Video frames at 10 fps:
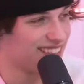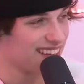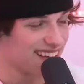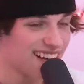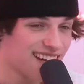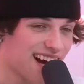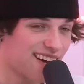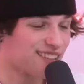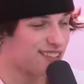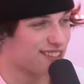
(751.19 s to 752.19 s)
Sorry.
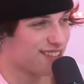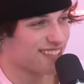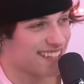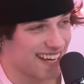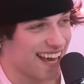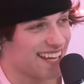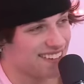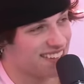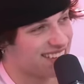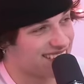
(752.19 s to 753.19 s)
I literally look like an
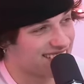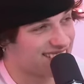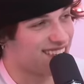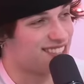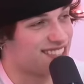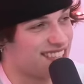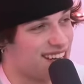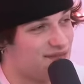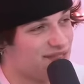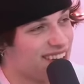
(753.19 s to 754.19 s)
alien at the Celtics game. Literally.